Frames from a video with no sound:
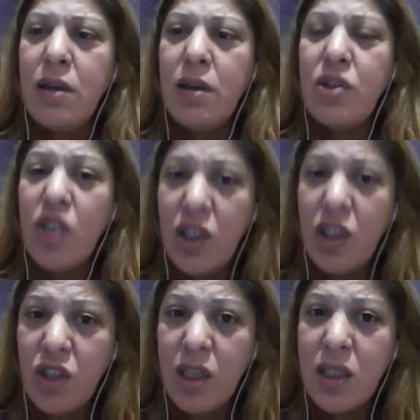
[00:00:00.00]

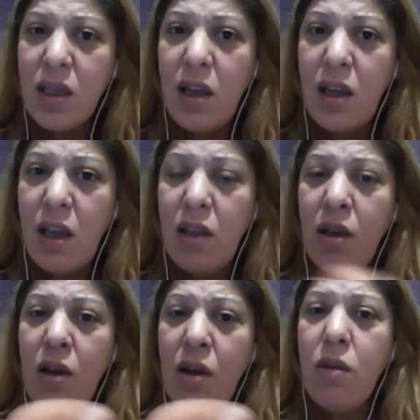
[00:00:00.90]
changes in
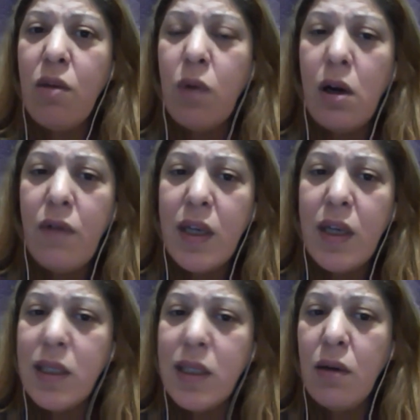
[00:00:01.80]
the wall
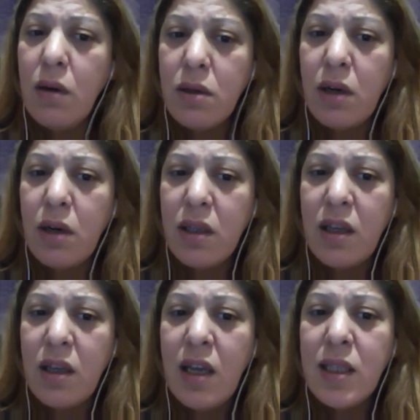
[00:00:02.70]
vessel or not?
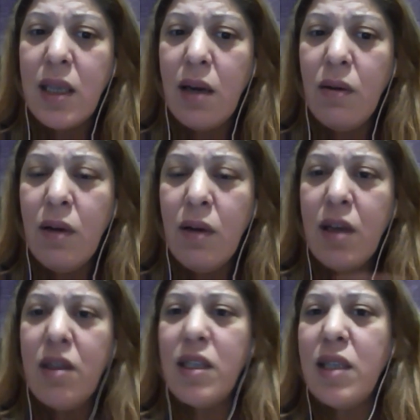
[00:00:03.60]
So
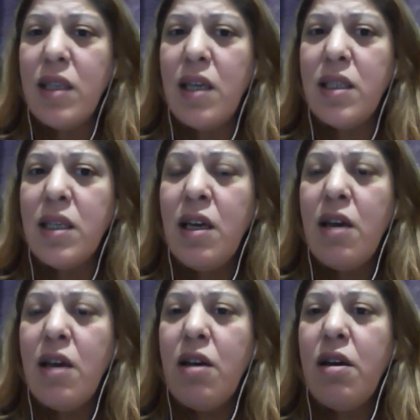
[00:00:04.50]
this is
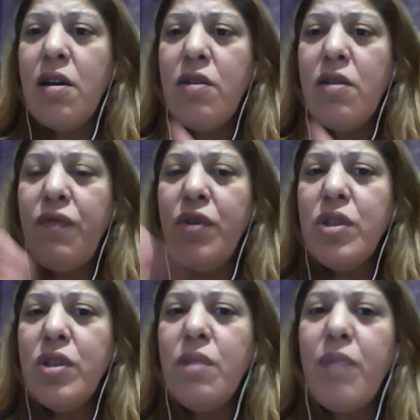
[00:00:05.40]
the
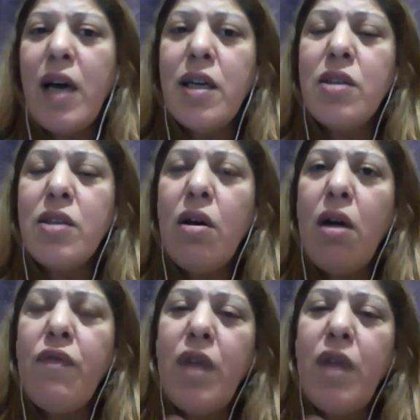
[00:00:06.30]
first part of
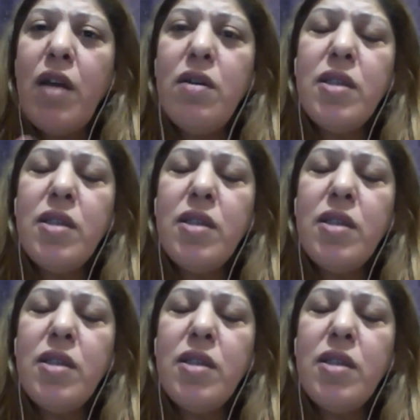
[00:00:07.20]
her